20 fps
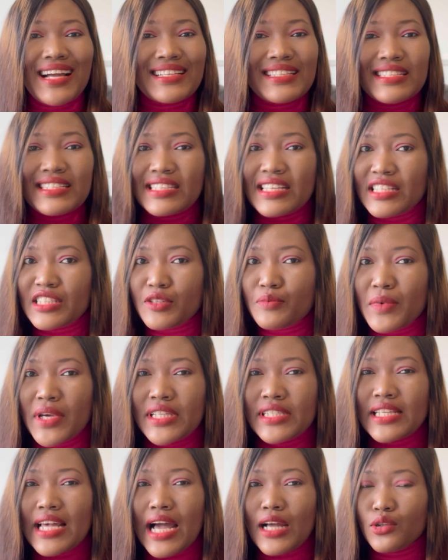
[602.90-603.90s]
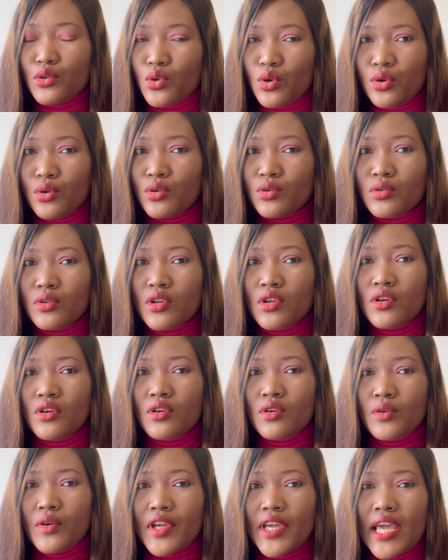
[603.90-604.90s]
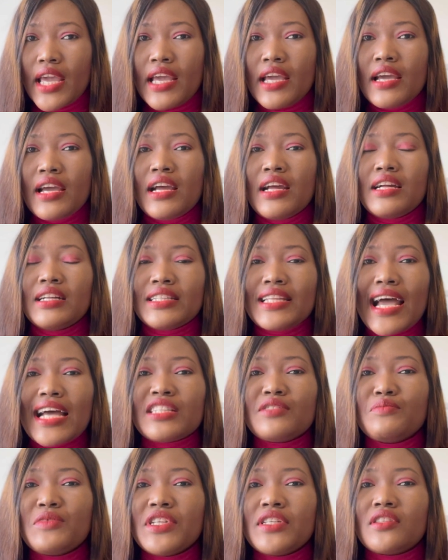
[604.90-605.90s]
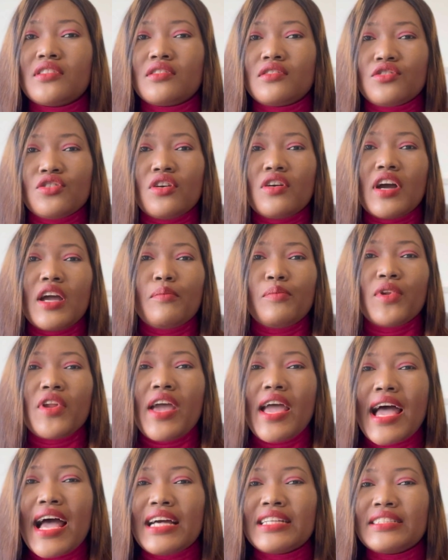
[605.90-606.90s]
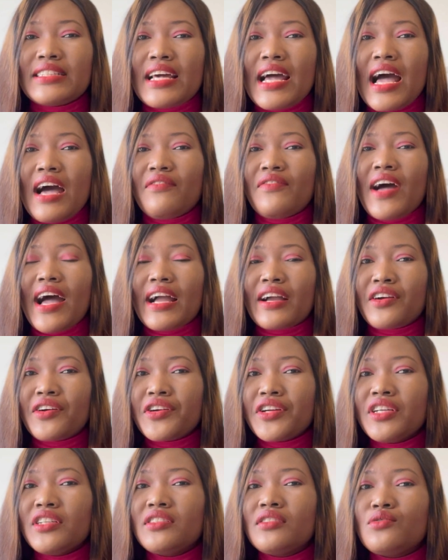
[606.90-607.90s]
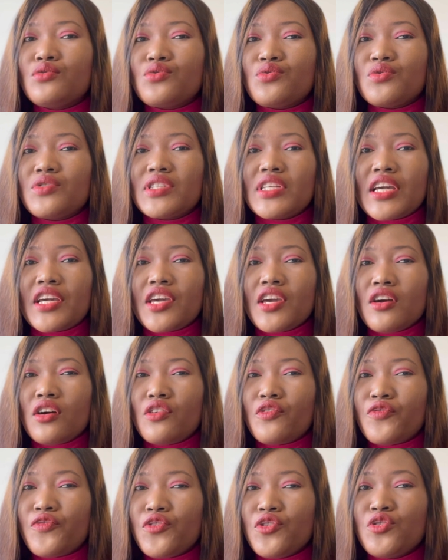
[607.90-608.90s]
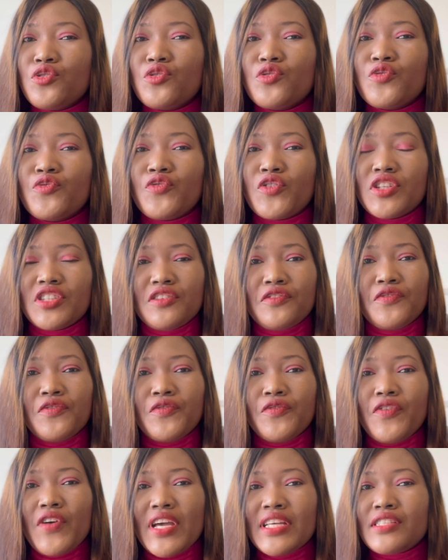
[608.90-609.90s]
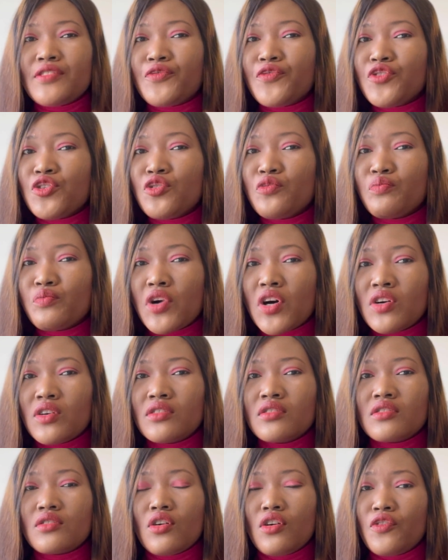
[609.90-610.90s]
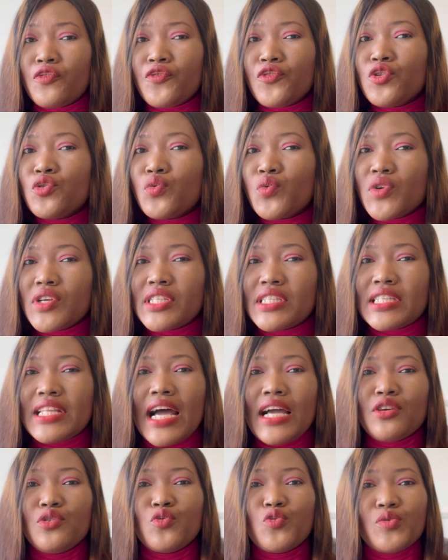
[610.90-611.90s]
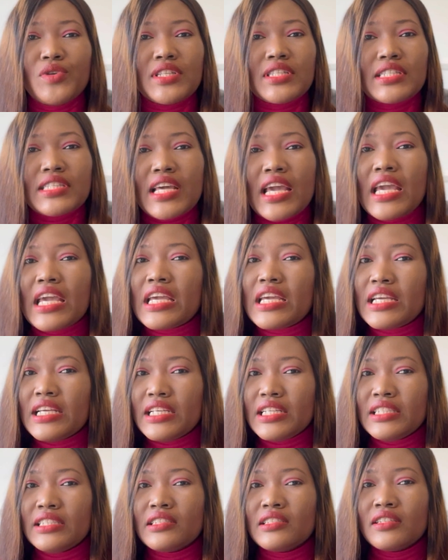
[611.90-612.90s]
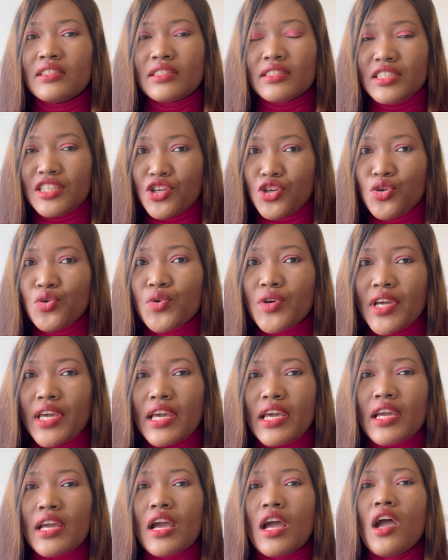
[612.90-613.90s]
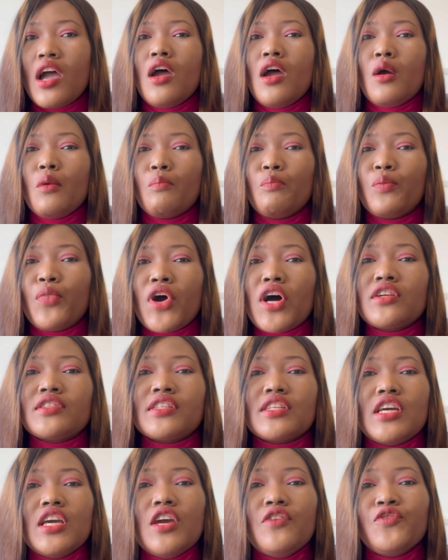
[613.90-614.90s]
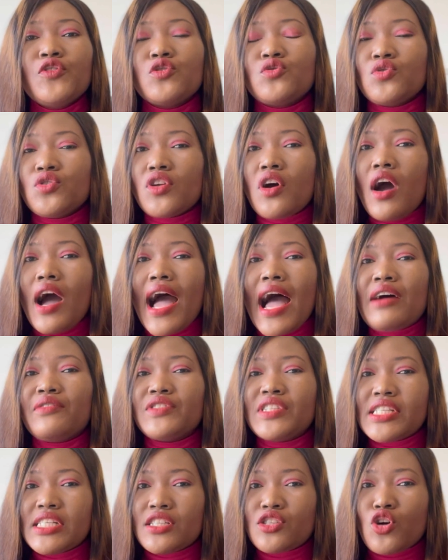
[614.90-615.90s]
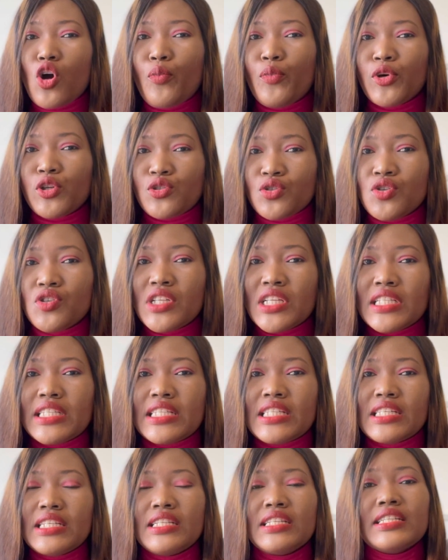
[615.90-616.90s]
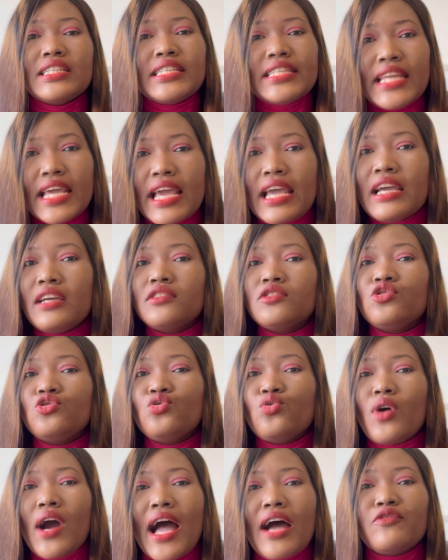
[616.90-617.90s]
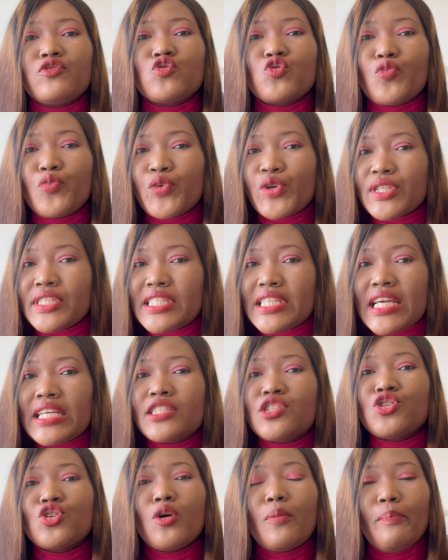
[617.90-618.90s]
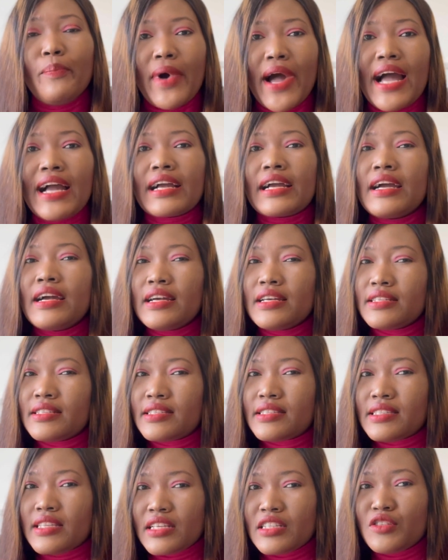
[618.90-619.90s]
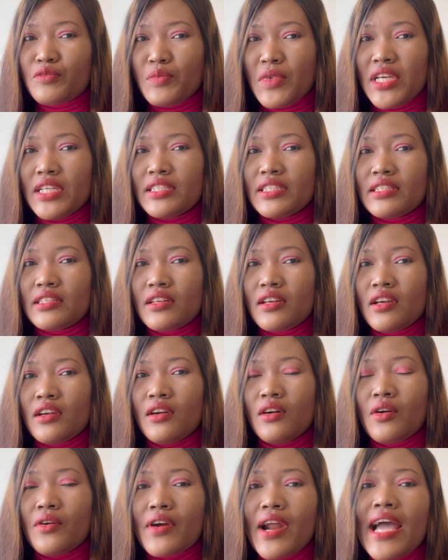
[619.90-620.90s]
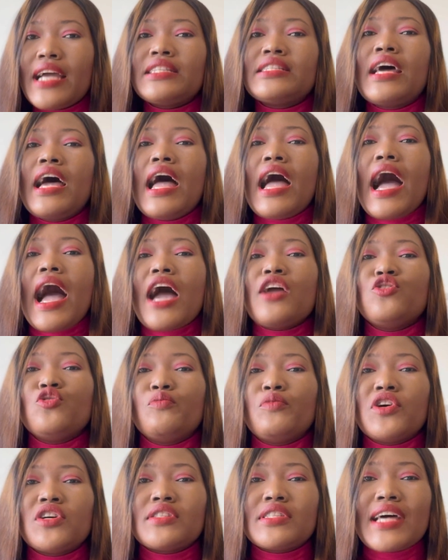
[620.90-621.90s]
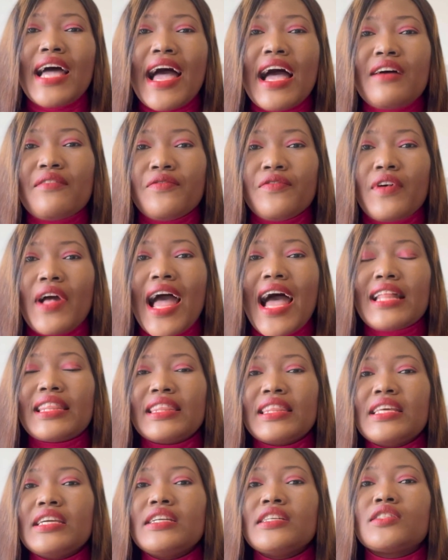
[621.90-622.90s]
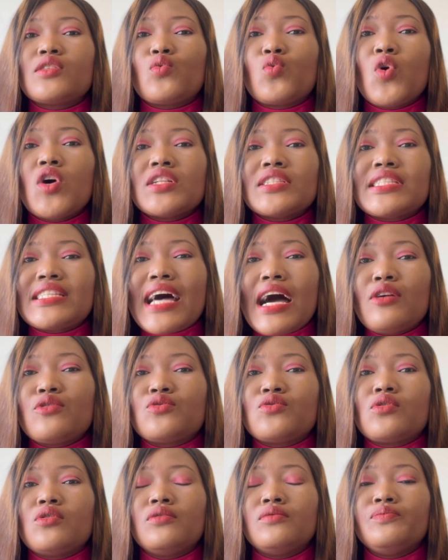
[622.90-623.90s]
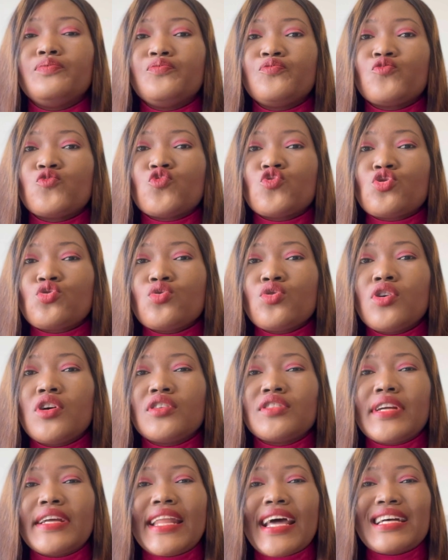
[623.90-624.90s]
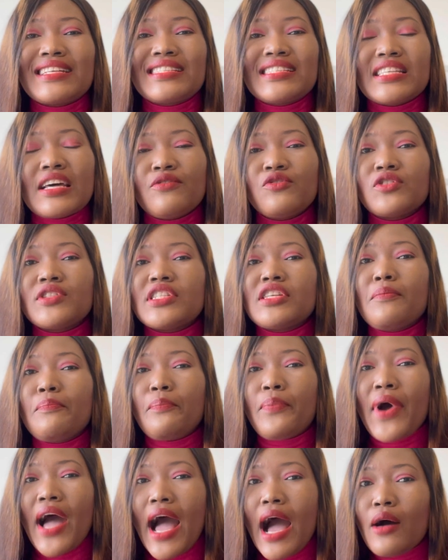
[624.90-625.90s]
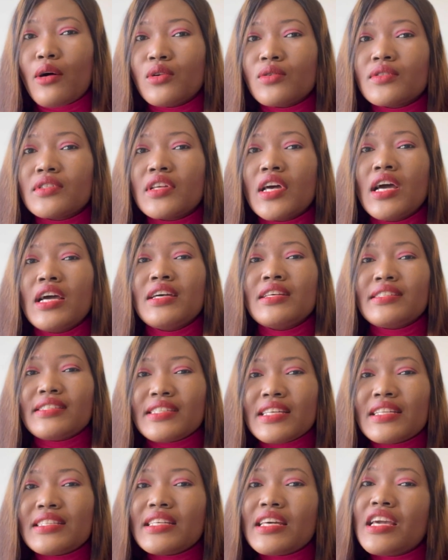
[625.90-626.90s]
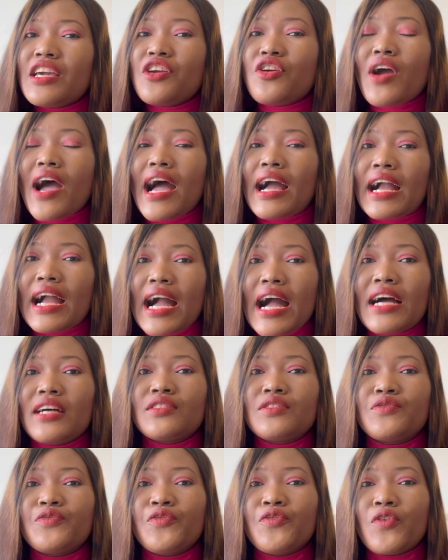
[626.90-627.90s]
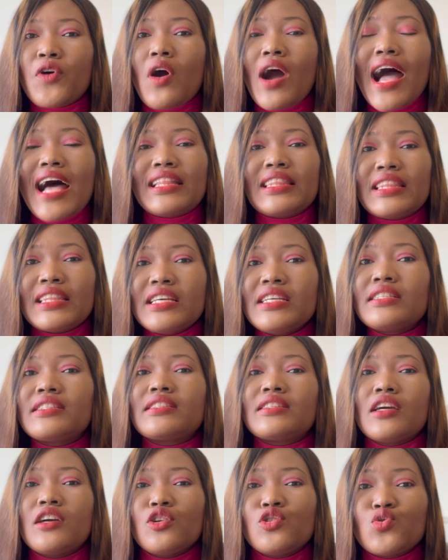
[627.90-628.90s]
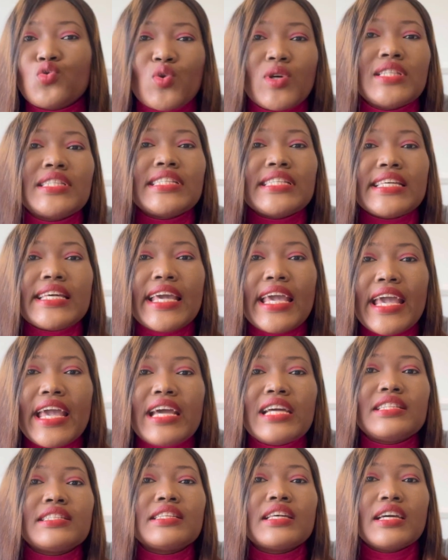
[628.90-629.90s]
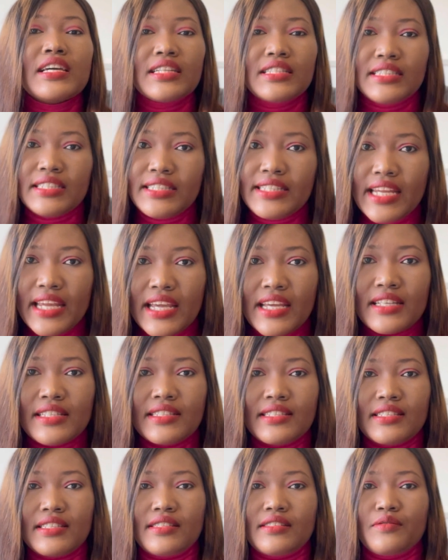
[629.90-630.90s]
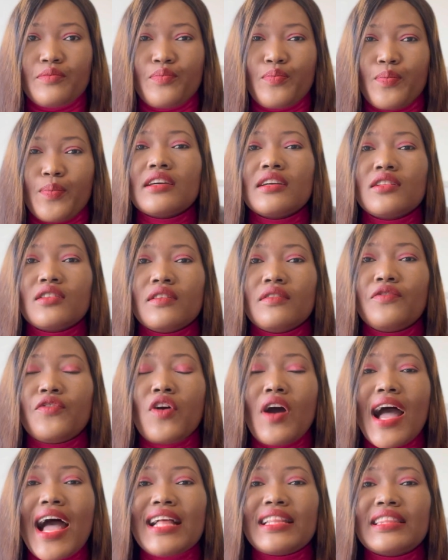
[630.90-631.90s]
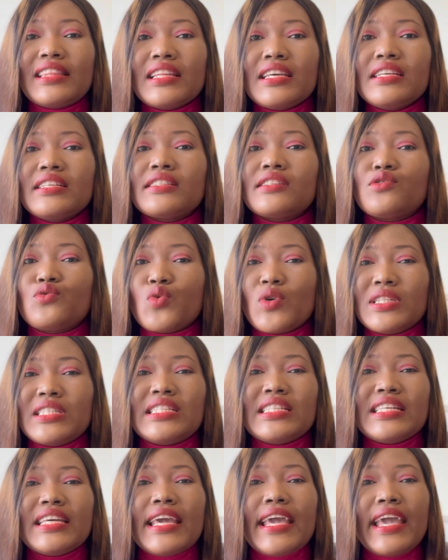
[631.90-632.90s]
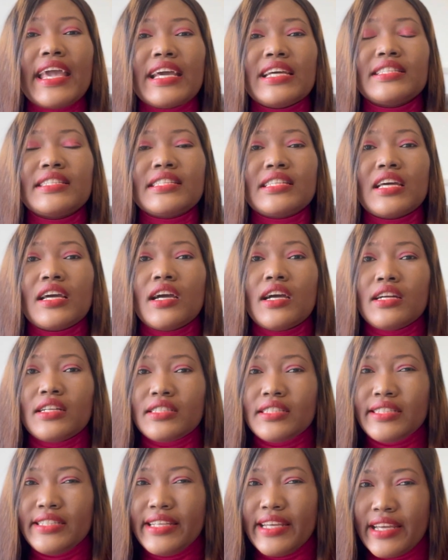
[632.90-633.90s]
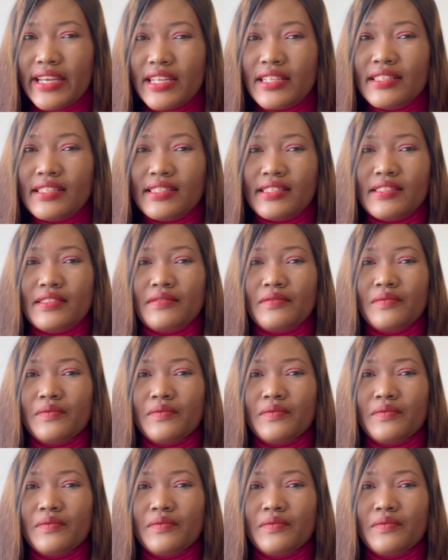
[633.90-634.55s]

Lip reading: statement at all. Okay, that means your employers have agreed to take care of you for the first few months or few weeks that you'll be staying in the UK. But if you do not have this opportunity, then you have to present your bank statement. All right, and you must have at least £1,270 sitting in your account for at least 28 days. For at least 28 days.